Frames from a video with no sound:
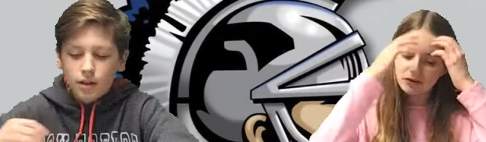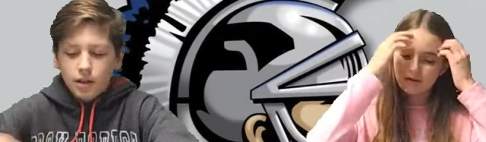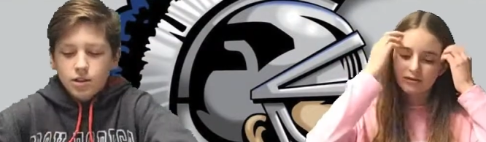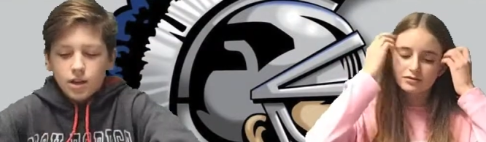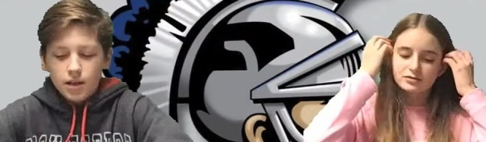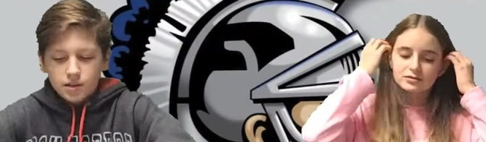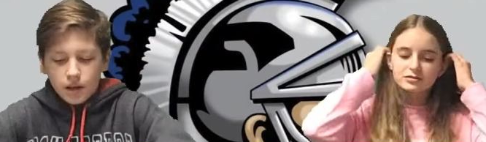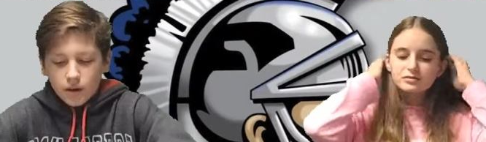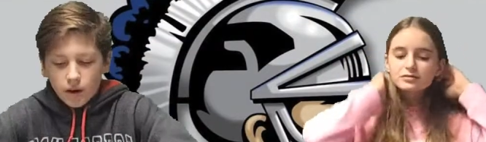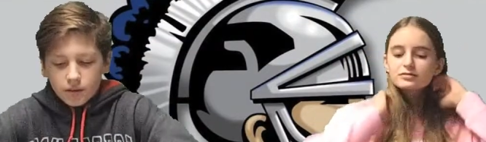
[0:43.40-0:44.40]
Speaker 1: Legion
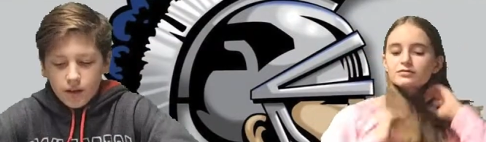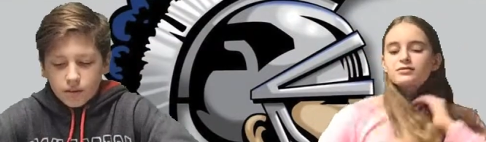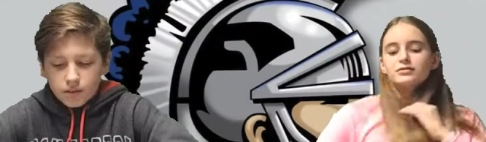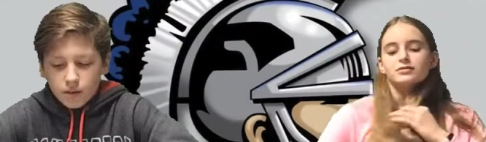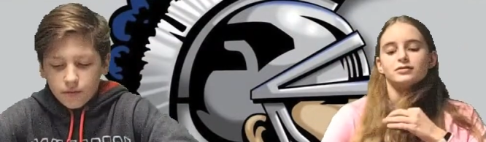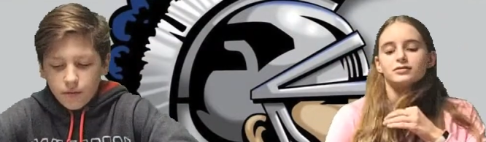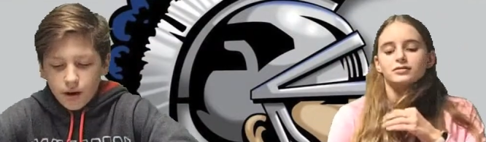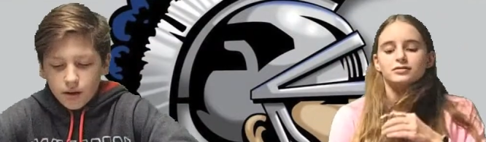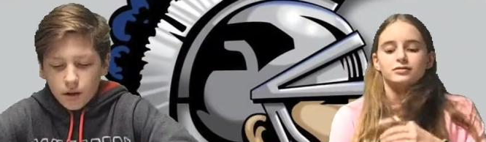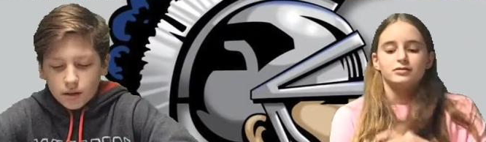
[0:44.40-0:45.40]
essay contest can
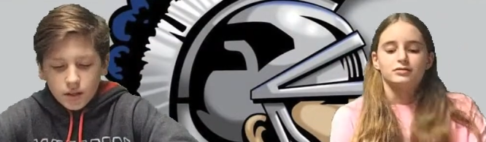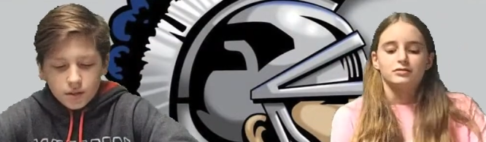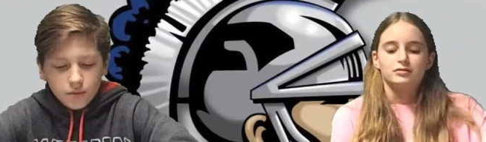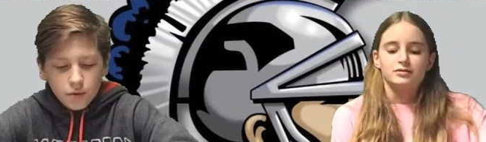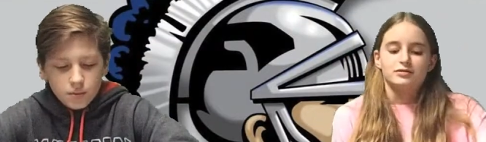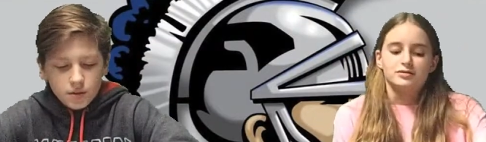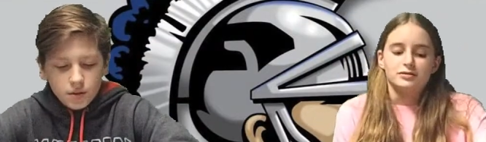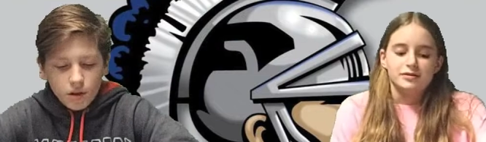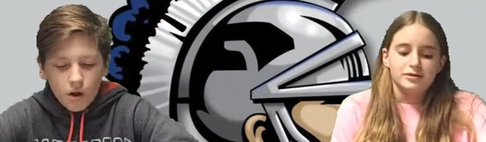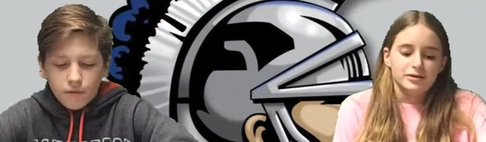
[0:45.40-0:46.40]
find contest forms
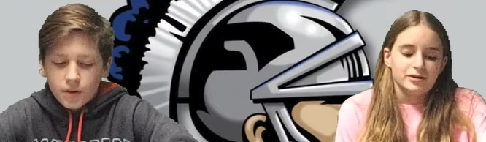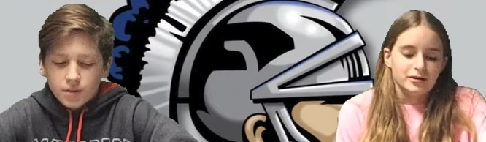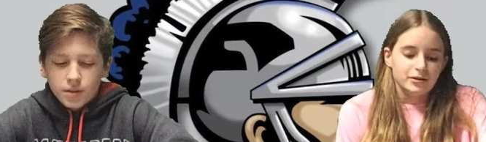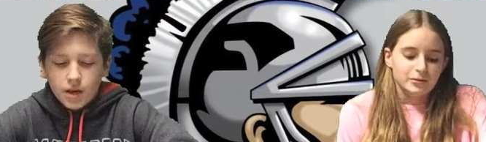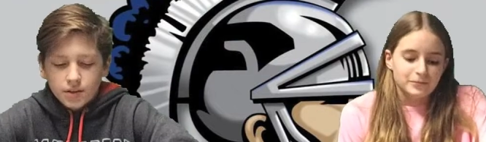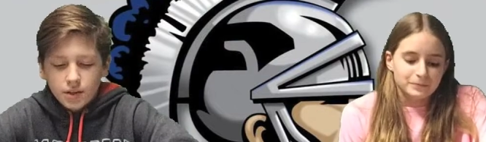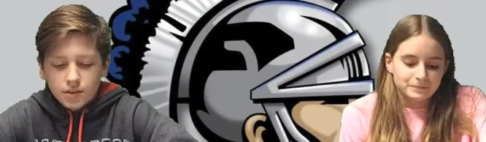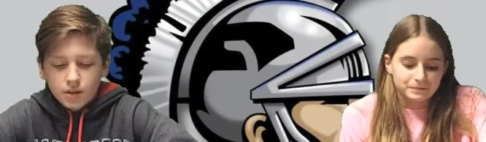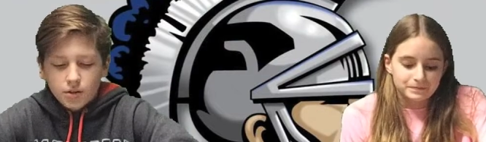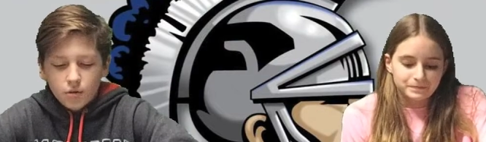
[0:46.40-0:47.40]
in the office.
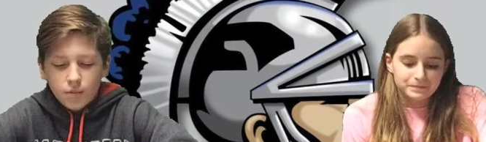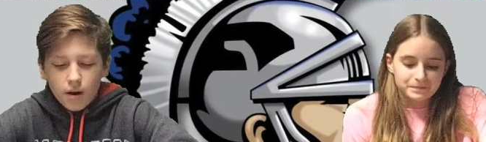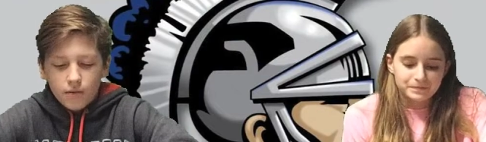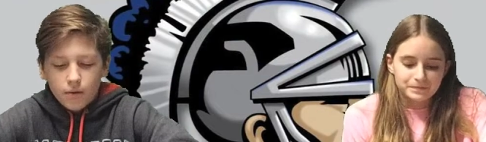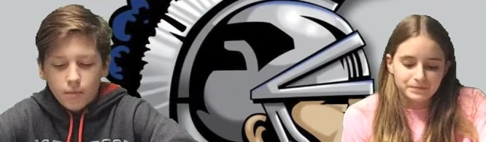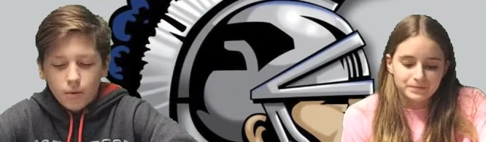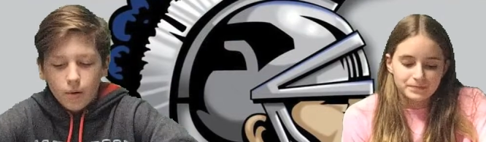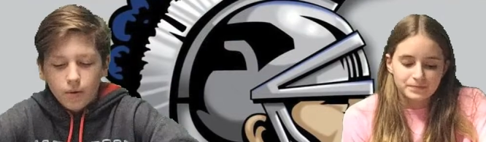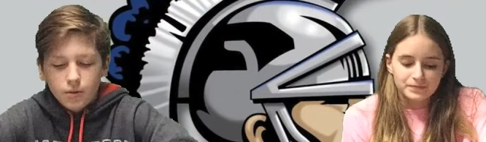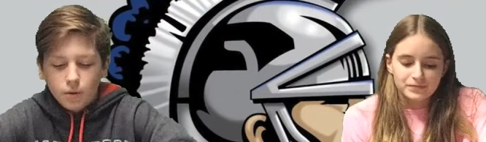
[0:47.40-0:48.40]
Essays are due by
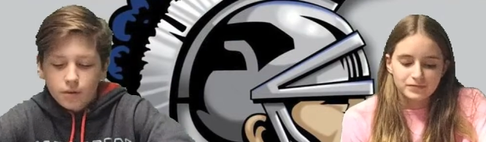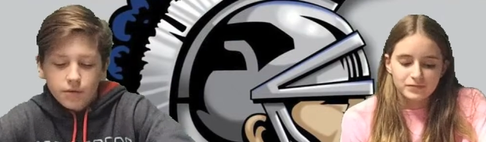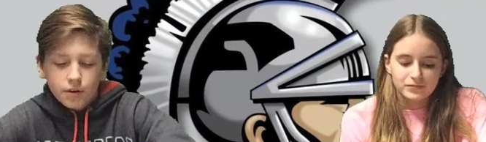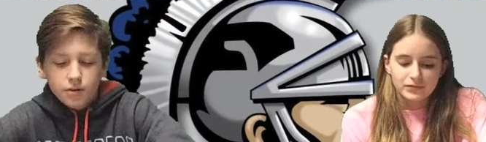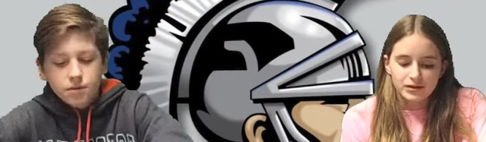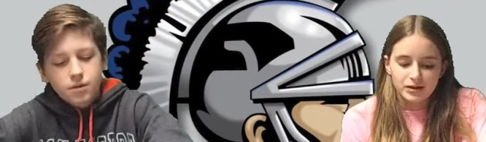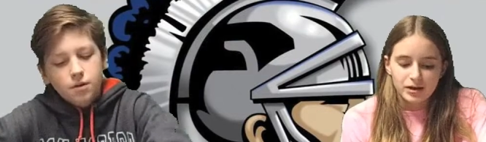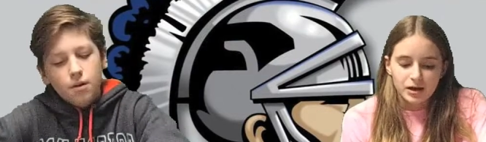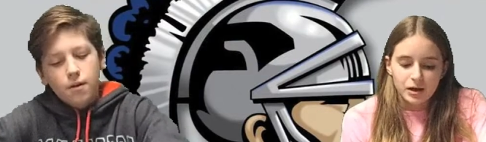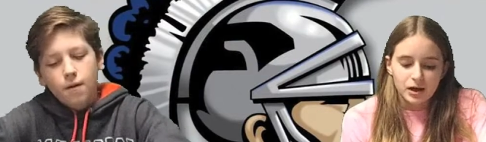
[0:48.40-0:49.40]
February
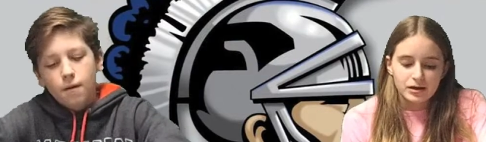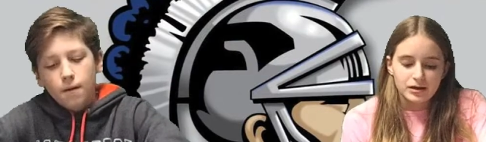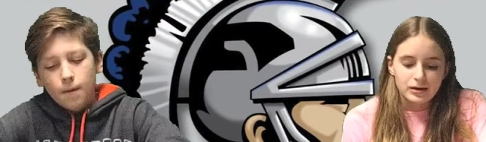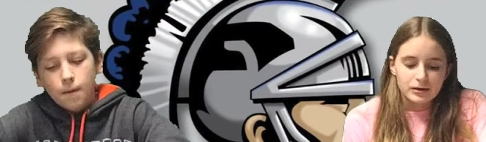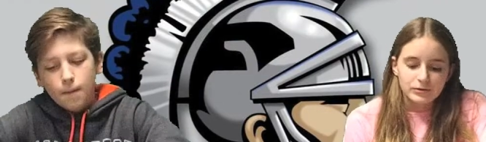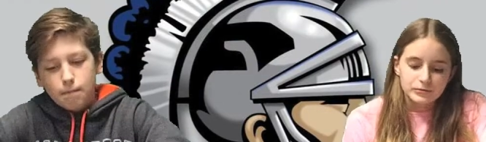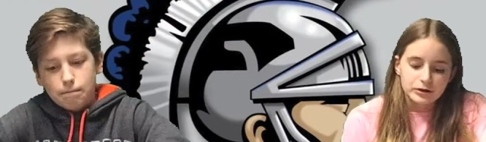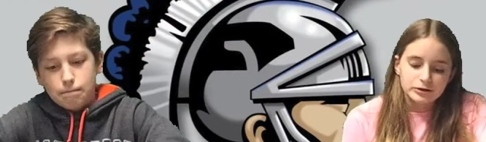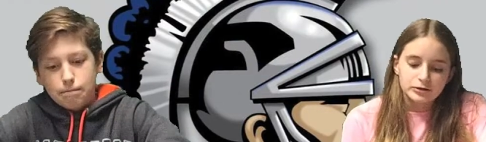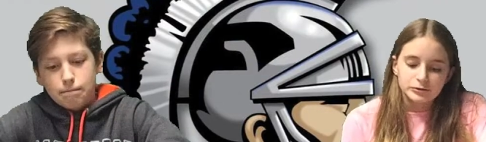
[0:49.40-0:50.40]
21st.
Speaker 2: Any eighth
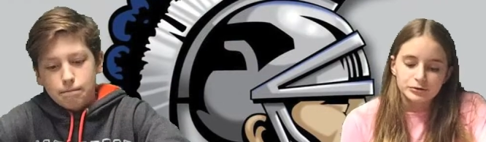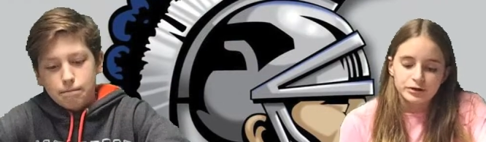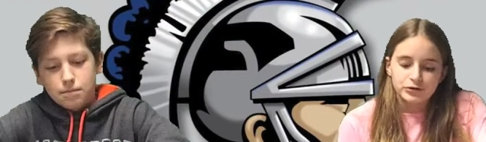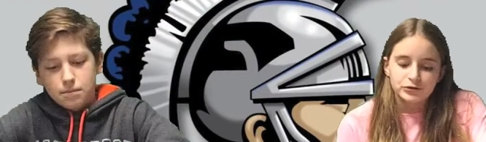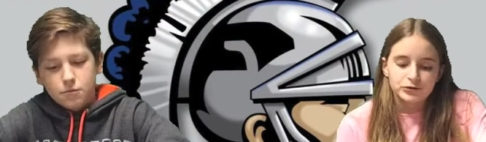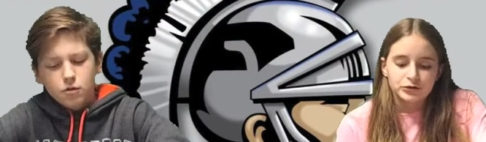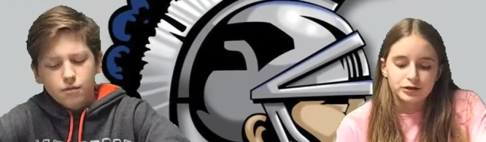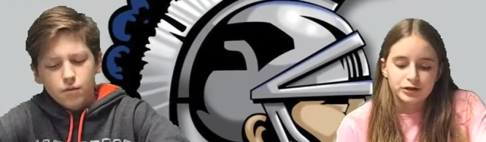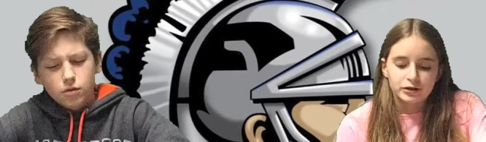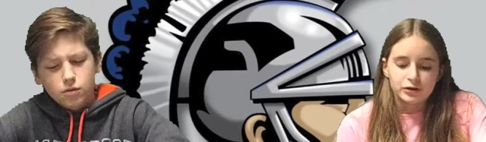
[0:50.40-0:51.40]
grade student
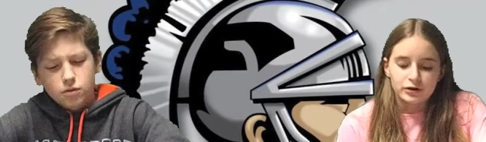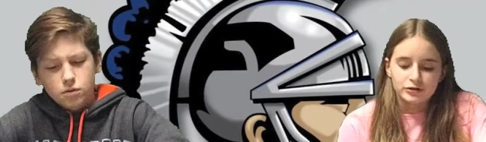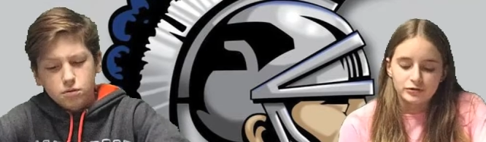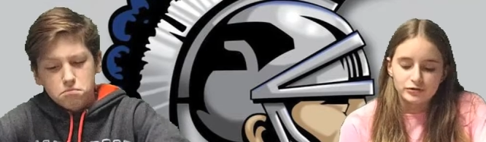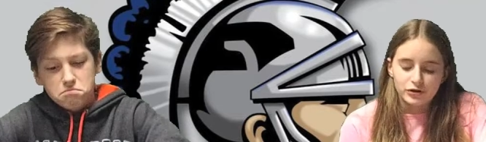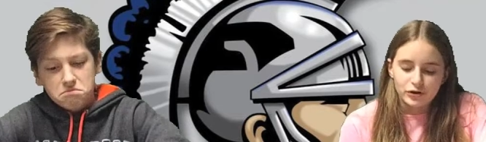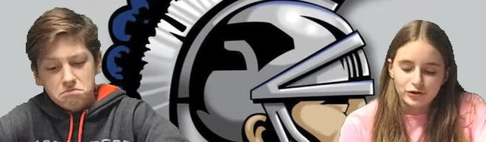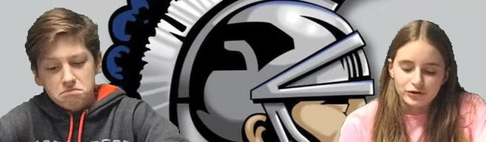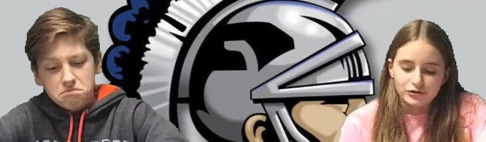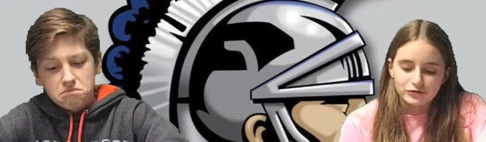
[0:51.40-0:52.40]
interested in Honors
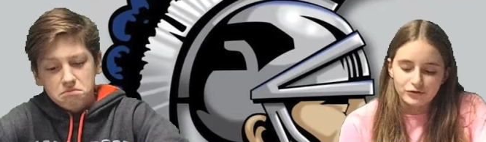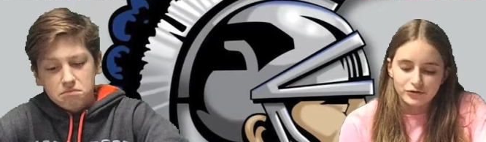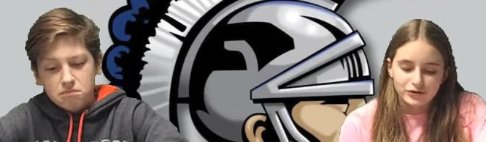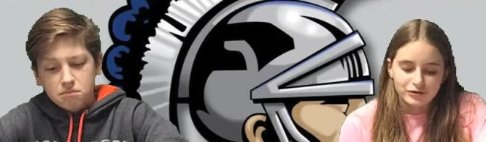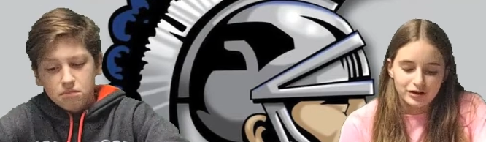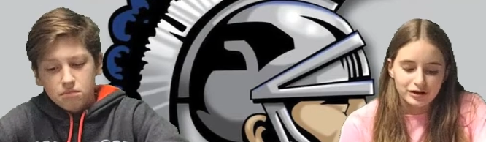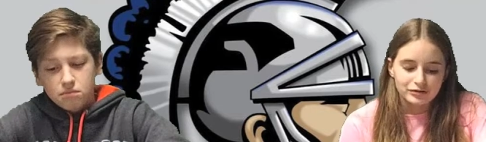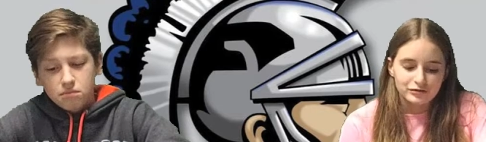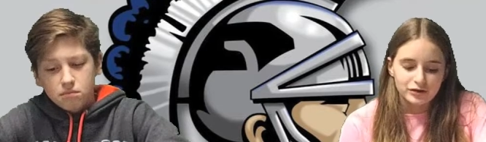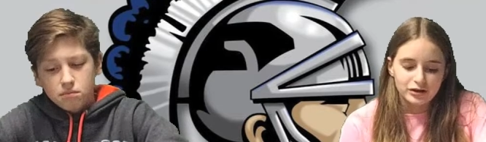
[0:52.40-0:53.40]
College for their
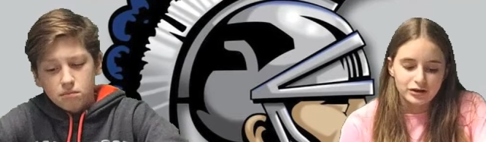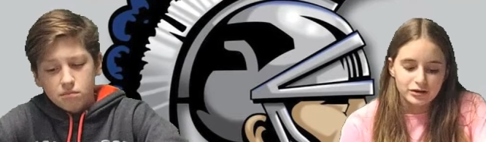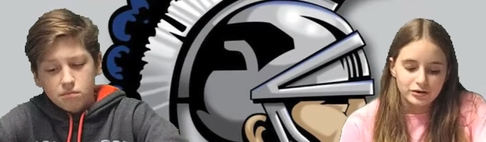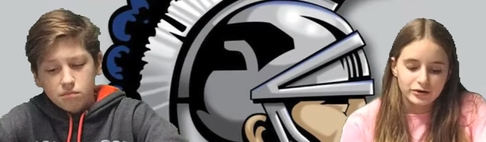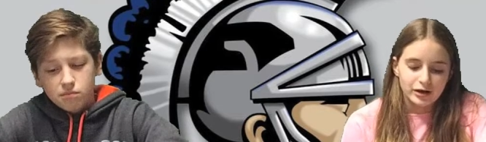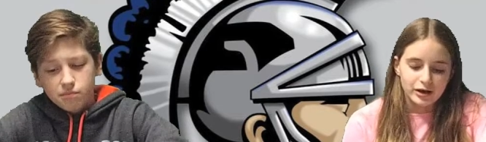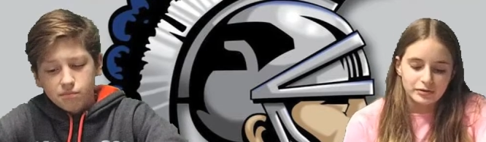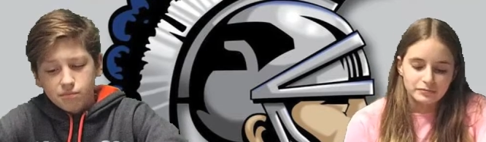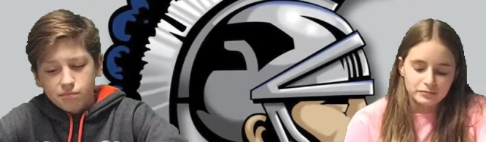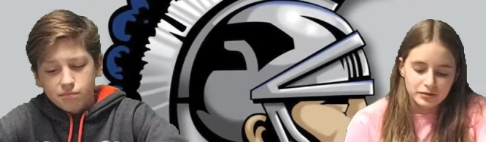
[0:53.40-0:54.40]
ninth grade year
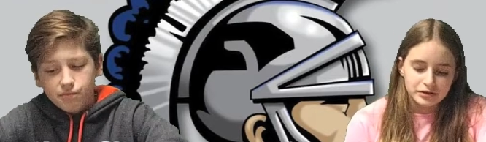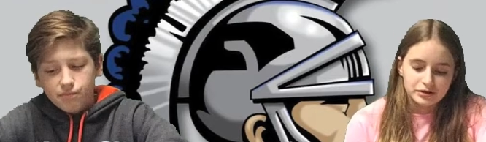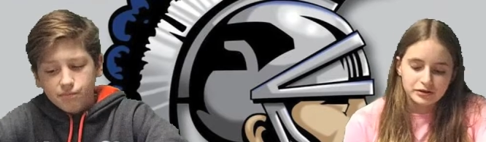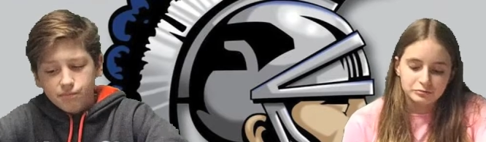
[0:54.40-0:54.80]
and missed the